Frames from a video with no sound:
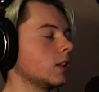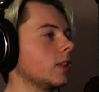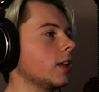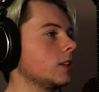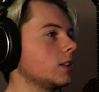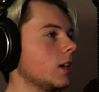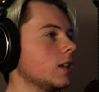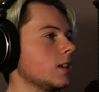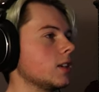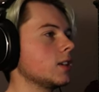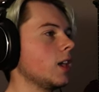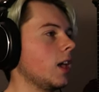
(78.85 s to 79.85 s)
Like
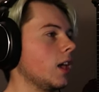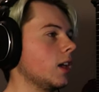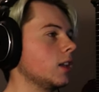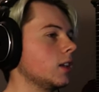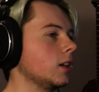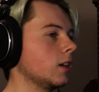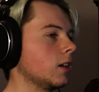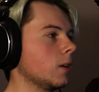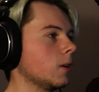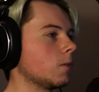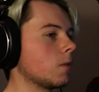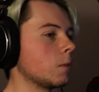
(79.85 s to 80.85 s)
taking candy
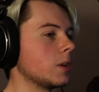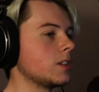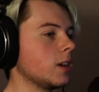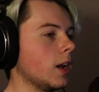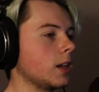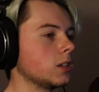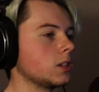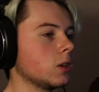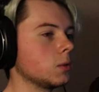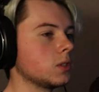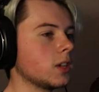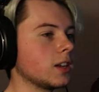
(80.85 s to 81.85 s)
from a giant
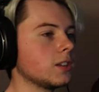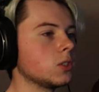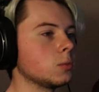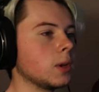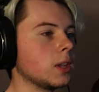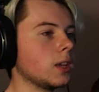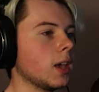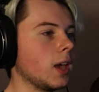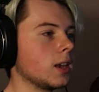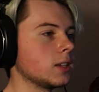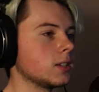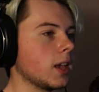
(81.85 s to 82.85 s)
stone statue spitting
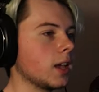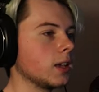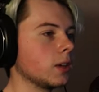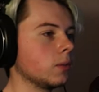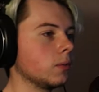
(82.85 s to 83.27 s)
cannons at you.